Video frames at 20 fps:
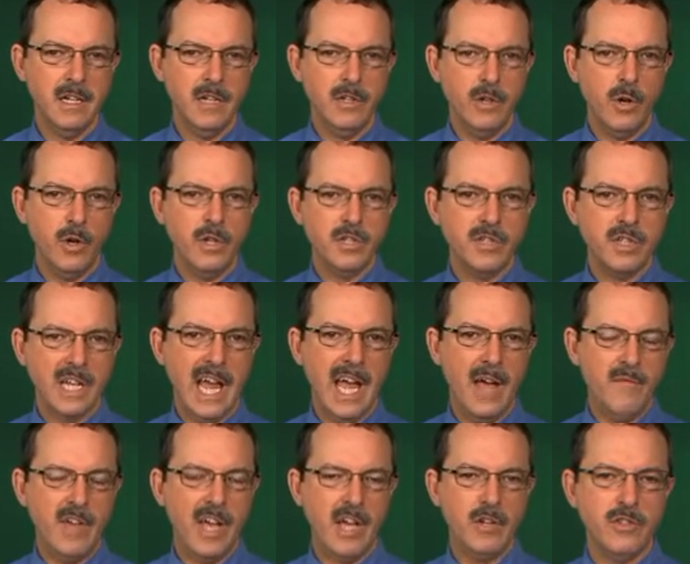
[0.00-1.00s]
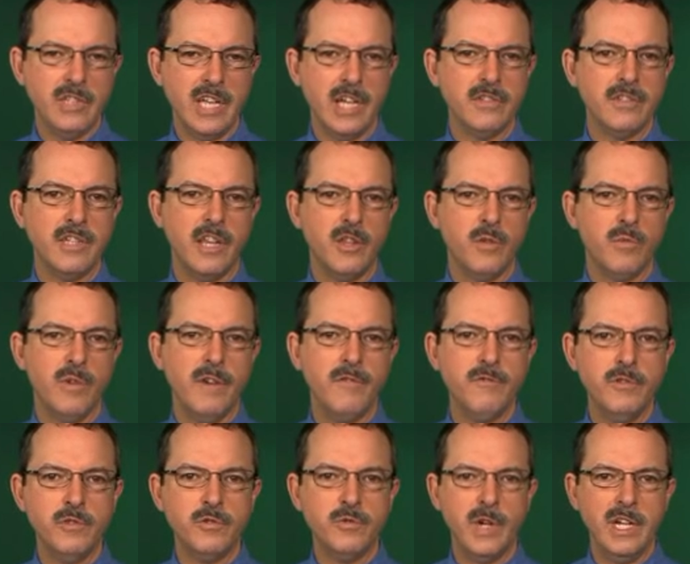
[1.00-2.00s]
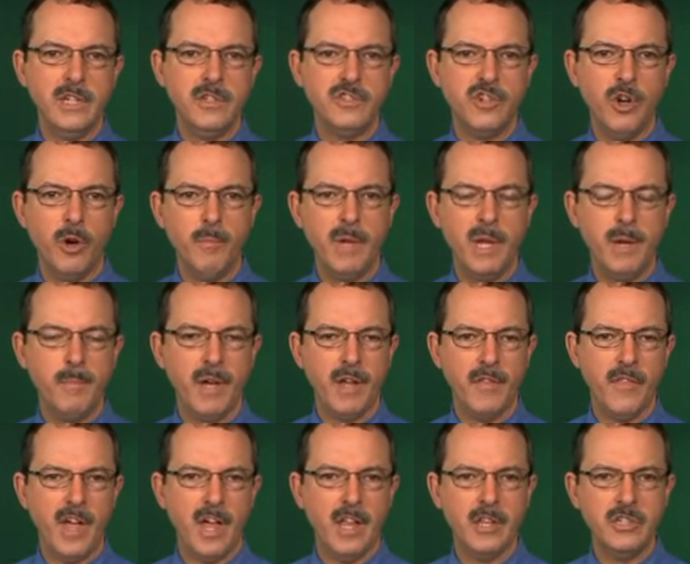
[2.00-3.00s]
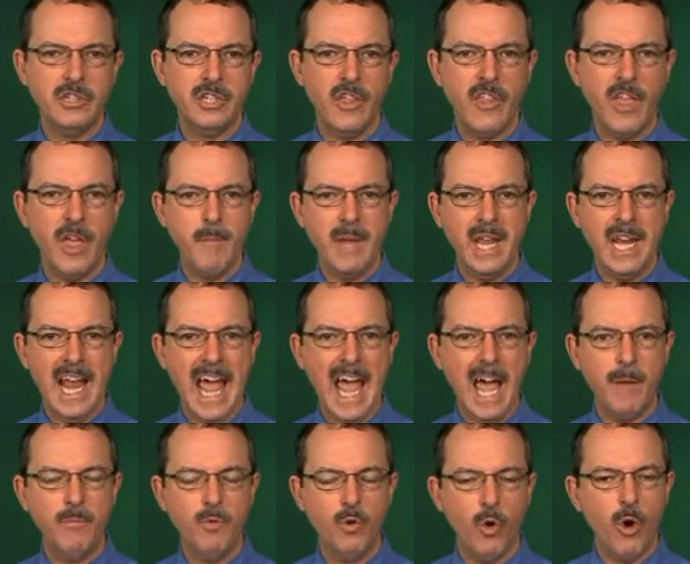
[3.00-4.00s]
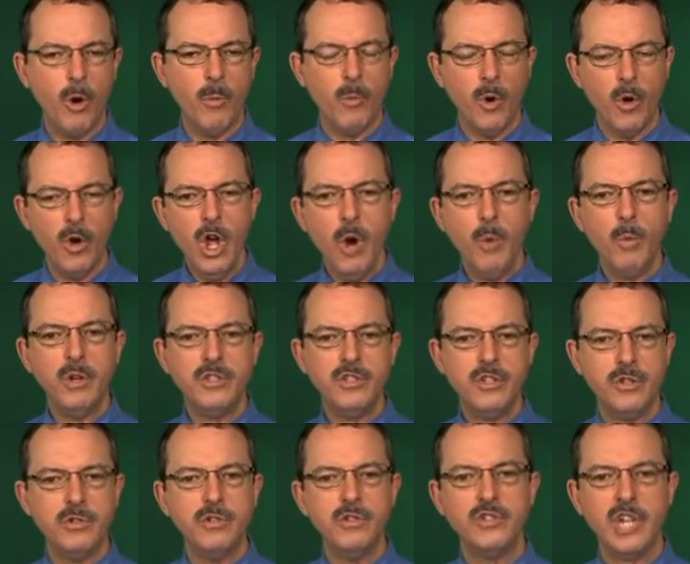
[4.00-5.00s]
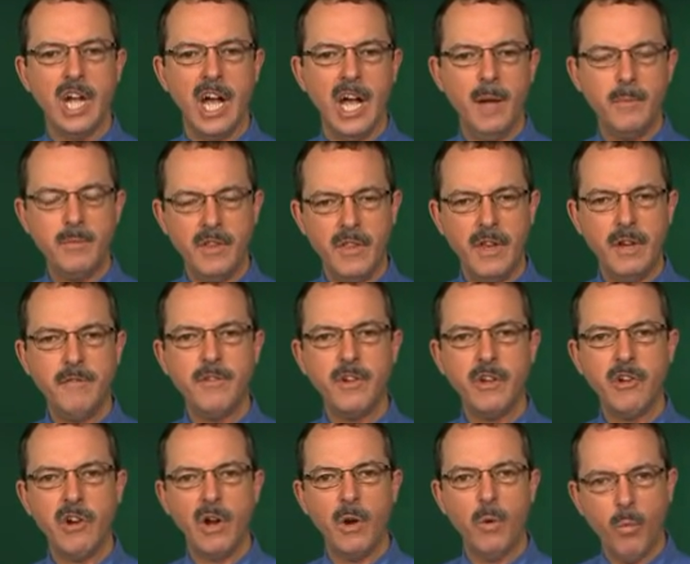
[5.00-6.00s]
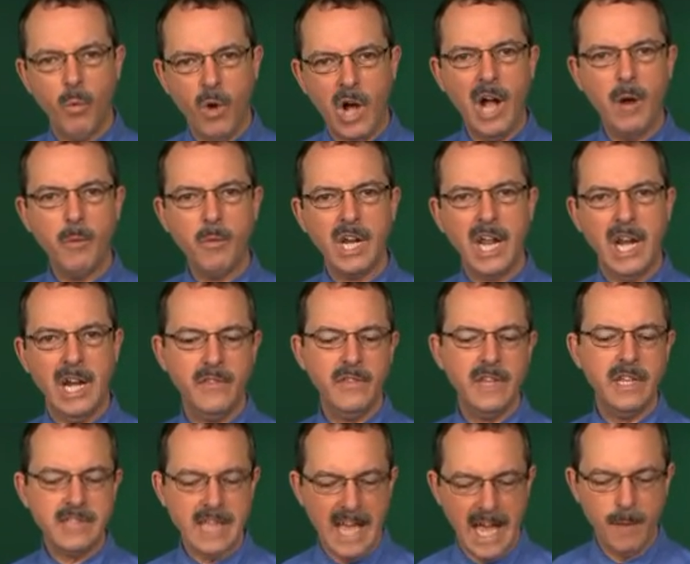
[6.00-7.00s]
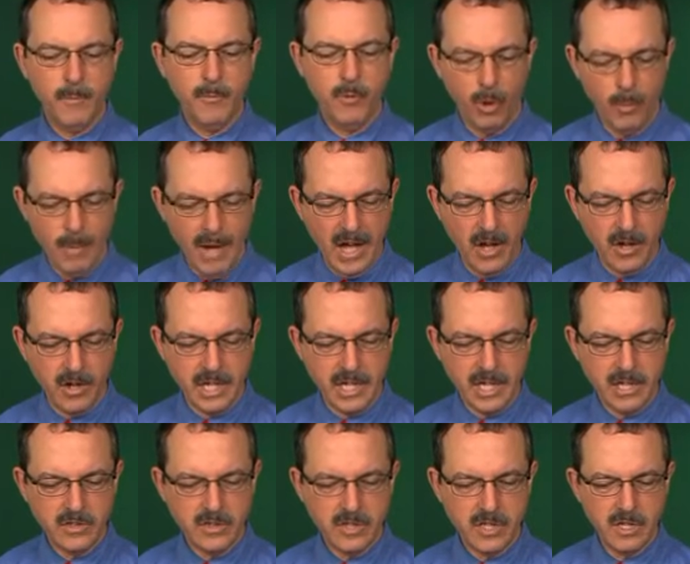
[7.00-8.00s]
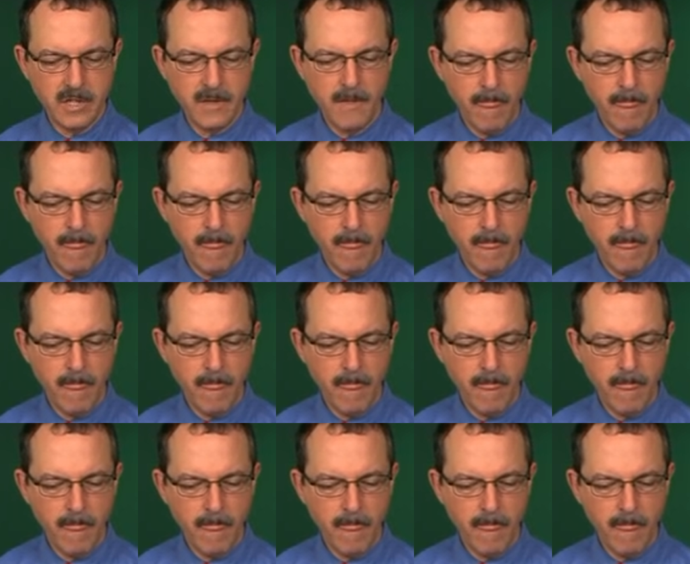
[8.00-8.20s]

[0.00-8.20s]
Notice lab values outside the reference range don't mean pathology, they mean abnormal, which is your job to then figure out why we're getting these abnormalities.